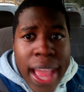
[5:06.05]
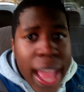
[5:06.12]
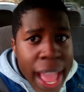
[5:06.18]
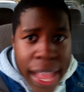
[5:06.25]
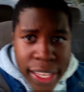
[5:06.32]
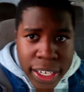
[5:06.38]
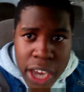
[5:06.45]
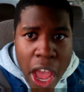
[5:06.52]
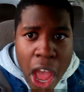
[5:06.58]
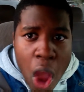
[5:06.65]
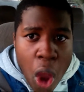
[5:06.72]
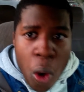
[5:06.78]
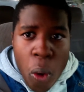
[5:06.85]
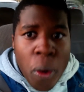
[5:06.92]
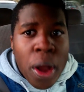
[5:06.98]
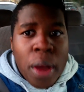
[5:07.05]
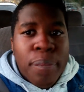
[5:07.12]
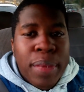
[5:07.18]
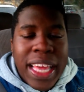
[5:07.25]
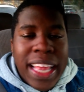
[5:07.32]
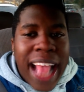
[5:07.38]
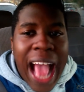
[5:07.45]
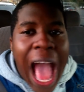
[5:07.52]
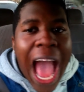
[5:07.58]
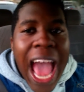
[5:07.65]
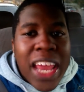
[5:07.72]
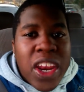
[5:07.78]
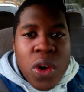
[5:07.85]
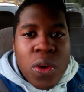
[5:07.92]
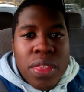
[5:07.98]
Heck no. because
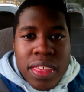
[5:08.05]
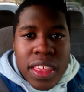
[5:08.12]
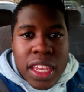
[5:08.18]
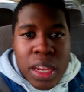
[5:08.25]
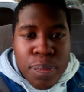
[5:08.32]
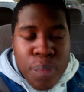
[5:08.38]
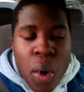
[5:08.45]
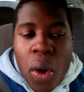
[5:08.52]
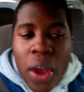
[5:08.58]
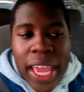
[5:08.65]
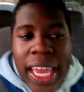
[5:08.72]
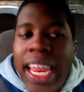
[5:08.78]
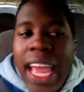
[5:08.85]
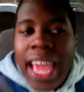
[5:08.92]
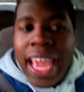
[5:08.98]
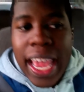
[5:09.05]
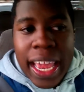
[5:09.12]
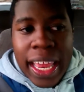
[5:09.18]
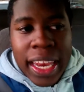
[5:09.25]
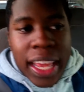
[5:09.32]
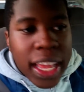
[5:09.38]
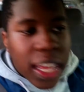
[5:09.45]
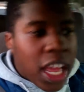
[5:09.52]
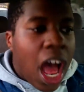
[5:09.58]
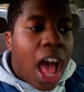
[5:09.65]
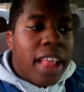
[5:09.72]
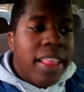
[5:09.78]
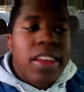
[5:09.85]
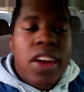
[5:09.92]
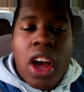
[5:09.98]
I don't see the point in
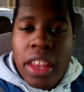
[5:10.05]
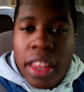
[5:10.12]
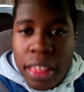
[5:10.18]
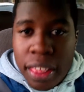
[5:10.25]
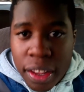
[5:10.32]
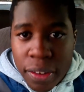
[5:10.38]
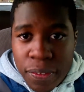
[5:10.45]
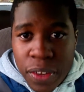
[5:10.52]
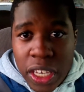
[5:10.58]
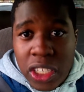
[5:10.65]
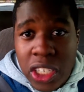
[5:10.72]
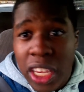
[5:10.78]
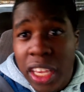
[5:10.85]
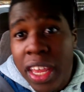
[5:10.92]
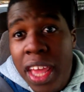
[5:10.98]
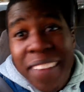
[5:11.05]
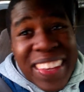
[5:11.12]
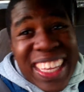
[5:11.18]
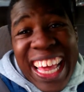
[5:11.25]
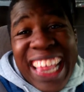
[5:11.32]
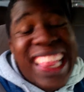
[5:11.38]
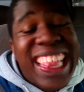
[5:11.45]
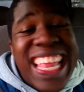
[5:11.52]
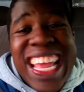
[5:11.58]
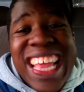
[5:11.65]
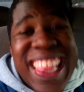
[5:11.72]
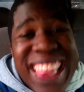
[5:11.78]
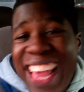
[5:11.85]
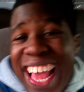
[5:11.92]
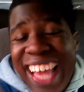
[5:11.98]
causing all this division, because
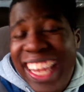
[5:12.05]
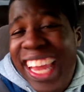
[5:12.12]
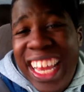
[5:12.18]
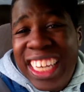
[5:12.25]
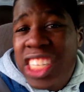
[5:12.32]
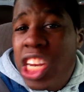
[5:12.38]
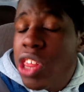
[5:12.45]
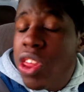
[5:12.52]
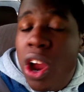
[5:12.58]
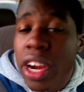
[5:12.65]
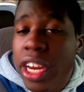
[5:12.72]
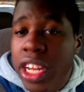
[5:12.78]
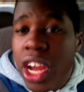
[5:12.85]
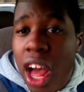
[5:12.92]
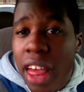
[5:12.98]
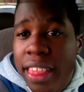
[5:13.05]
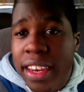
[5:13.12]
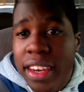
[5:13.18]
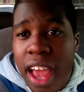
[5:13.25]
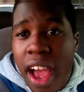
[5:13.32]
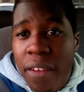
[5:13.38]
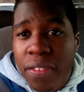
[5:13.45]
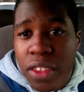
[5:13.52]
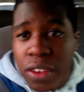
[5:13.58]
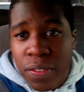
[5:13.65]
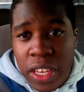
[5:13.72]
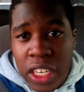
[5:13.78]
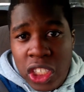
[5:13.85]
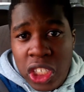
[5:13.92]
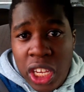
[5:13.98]
this election has already caused enough
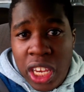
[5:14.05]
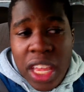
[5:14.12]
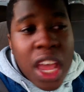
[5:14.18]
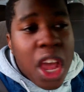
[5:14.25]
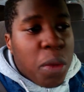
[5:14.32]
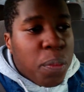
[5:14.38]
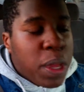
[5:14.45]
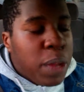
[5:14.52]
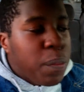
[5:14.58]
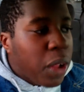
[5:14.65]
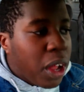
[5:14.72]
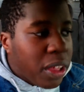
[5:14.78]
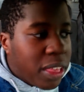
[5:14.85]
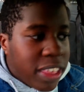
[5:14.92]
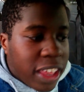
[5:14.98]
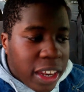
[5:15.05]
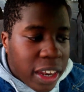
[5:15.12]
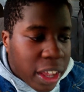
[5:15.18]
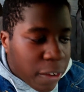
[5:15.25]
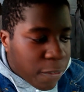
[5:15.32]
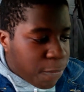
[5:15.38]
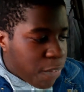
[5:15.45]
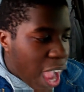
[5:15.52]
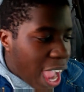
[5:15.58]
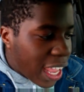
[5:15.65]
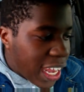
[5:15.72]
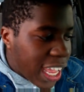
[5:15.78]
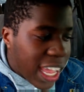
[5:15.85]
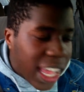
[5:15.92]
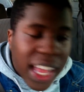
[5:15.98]
division. People are sitting there
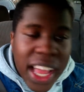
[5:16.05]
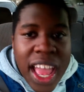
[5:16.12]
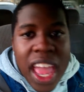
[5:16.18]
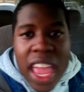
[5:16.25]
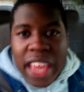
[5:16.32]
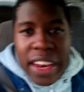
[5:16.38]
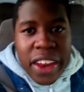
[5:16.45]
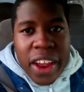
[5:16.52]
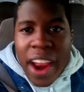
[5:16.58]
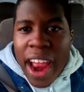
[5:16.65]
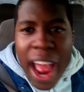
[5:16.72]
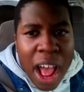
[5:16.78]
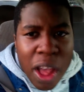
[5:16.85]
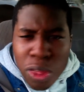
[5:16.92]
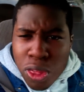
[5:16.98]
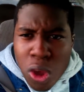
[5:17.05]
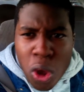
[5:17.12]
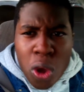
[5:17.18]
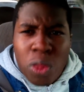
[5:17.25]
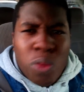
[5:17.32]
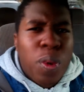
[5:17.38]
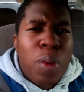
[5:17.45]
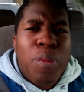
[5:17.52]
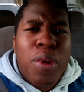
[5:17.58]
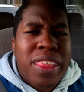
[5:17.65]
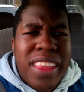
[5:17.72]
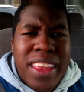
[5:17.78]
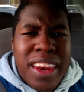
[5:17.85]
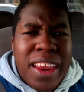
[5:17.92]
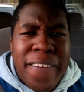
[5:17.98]
fighting in their households. People
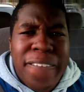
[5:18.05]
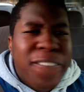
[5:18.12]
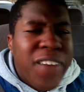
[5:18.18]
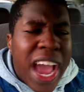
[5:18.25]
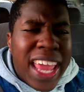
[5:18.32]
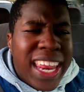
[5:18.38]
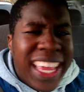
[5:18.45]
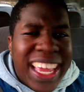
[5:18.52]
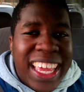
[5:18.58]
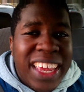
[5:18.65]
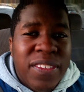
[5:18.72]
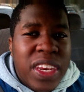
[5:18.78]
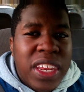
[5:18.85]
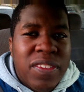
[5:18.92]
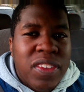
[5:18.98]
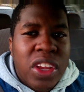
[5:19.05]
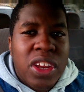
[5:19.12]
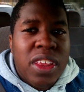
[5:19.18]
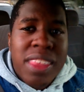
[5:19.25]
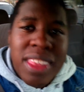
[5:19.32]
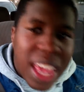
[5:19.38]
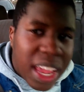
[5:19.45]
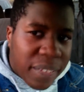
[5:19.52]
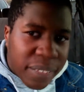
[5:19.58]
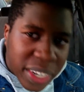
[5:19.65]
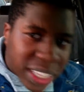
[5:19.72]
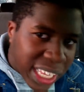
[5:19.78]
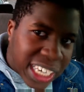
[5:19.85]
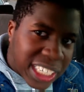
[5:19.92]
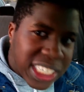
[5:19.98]
are sitting there fighting even if they're the
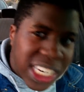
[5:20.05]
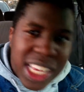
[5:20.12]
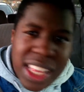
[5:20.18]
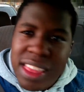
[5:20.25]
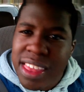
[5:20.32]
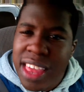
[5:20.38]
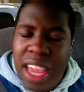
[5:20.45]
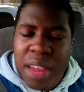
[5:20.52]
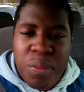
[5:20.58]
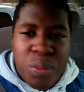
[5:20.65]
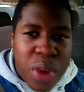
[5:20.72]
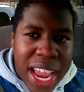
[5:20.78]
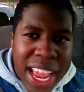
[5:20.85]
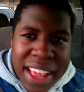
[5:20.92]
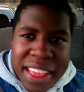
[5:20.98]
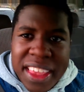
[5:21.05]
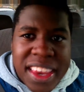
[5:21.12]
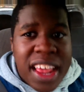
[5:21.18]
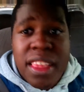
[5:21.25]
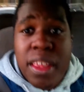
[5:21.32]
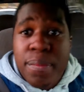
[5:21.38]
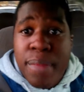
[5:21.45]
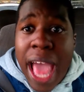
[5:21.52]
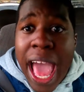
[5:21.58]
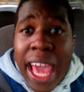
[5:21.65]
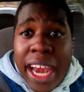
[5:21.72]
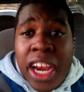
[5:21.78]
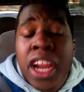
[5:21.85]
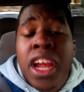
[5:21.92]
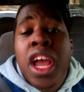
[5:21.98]
same religion, same race, it doesn't
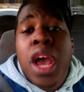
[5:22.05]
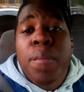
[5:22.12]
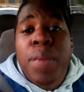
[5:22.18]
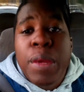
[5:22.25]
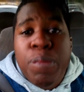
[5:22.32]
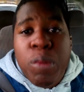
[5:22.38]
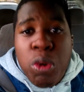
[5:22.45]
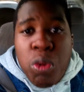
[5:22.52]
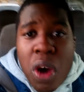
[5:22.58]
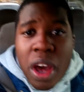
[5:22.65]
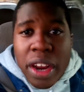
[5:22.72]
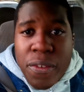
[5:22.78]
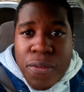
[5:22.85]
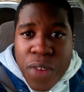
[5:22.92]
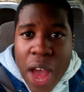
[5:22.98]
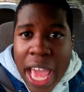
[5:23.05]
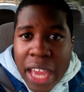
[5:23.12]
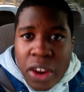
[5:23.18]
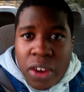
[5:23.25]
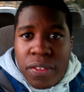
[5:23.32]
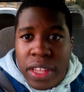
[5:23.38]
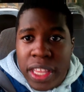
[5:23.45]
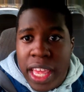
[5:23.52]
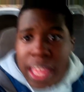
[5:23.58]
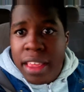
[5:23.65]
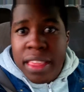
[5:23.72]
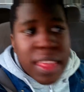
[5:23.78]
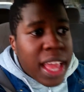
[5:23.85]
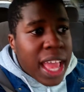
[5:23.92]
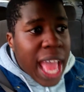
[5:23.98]
matter. People want to fight over
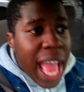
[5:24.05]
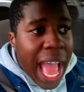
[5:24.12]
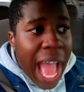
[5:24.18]
this.